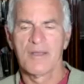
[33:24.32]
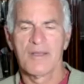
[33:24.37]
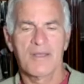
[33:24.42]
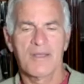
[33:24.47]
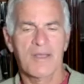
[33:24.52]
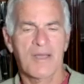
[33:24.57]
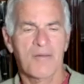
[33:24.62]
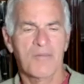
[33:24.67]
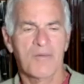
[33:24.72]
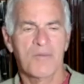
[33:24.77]

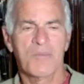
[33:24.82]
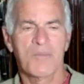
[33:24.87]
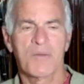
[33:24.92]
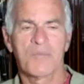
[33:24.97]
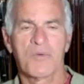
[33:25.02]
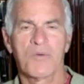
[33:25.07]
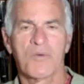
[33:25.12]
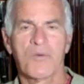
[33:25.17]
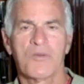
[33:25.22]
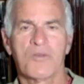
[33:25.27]
I don't
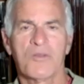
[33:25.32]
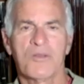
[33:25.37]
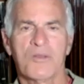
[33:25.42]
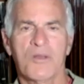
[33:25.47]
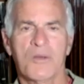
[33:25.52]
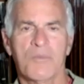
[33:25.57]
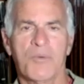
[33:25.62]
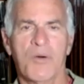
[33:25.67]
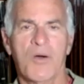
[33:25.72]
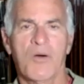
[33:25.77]
remember. Do you
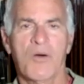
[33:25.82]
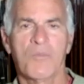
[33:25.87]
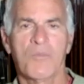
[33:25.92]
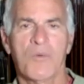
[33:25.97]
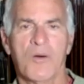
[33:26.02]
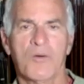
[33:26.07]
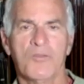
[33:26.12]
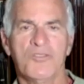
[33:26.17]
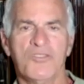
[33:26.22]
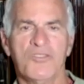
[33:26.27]
know poem
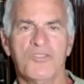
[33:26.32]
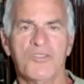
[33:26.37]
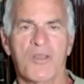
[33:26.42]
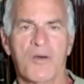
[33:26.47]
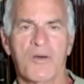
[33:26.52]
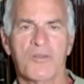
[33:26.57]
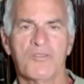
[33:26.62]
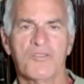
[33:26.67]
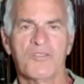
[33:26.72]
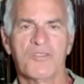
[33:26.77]

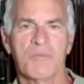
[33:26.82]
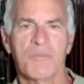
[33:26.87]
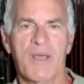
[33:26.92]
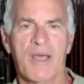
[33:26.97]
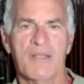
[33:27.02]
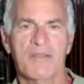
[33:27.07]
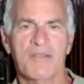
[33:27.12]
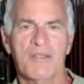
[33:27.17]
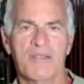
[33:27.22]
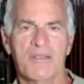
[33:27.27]

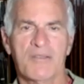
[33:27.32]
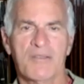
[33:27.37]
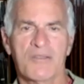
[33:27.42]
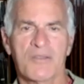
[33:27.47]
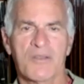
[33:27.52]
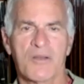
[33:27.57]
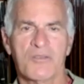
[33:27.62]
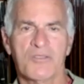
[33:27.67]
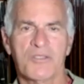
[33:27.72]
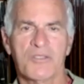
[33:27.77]
Ozymandias?
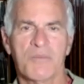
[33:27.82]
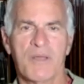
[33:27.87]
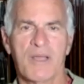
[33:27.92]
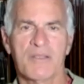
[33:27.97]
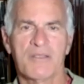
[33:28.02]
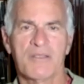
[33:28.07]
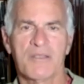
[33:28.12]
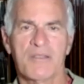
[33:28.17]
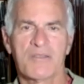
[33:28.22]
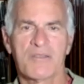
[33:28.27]

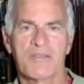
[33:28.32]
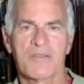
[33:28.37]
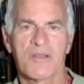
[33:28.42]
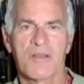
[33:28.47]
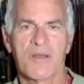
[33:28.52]
Ozymandias.